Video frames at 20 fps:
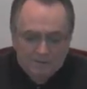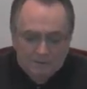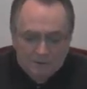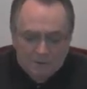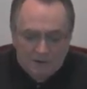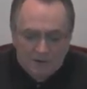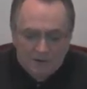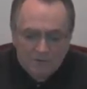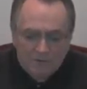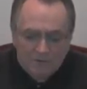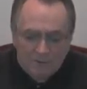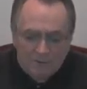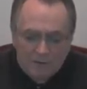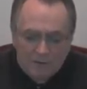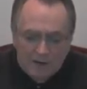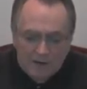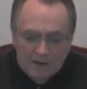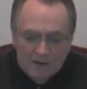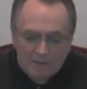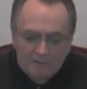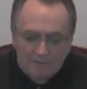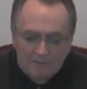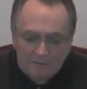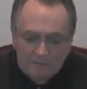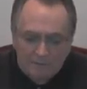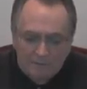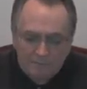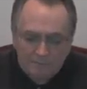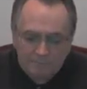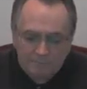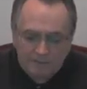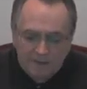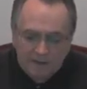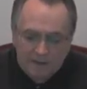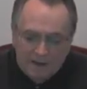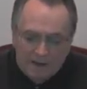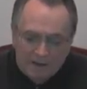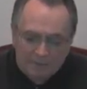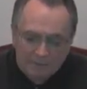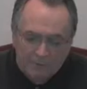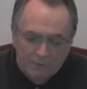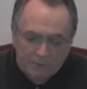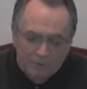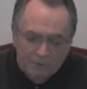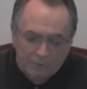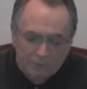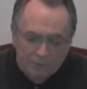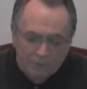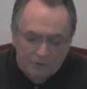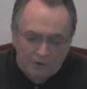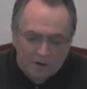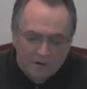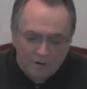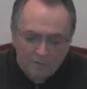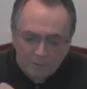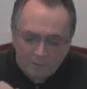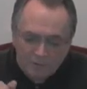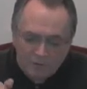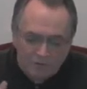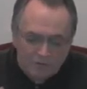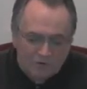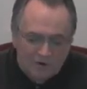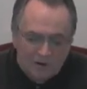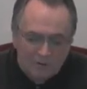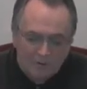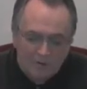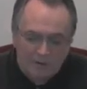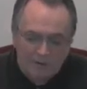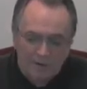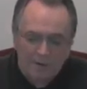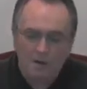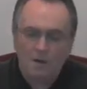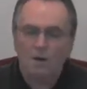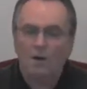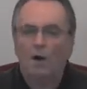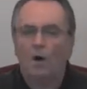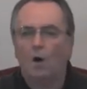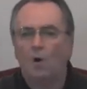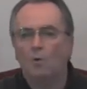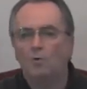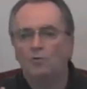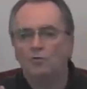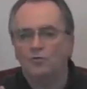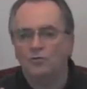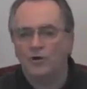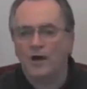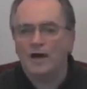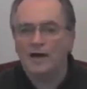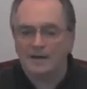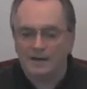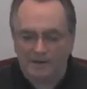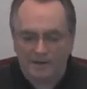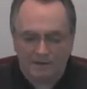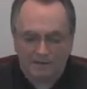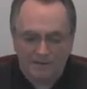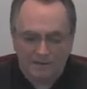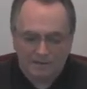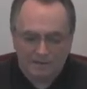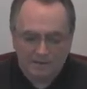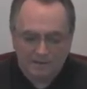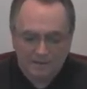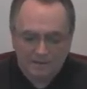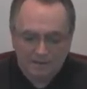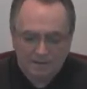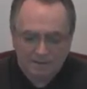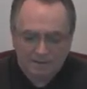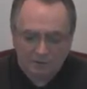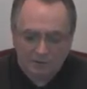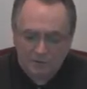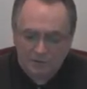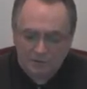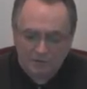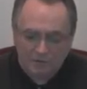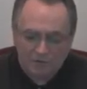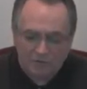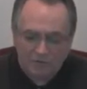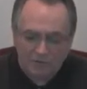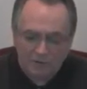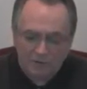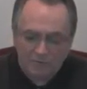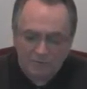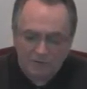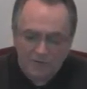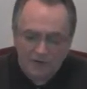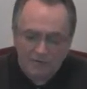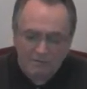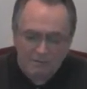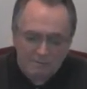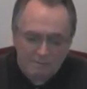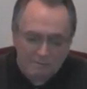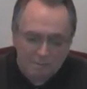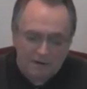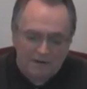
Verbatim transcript: The crowds going ahead of him and those who followed were shouting, Hosanna to the Son of David.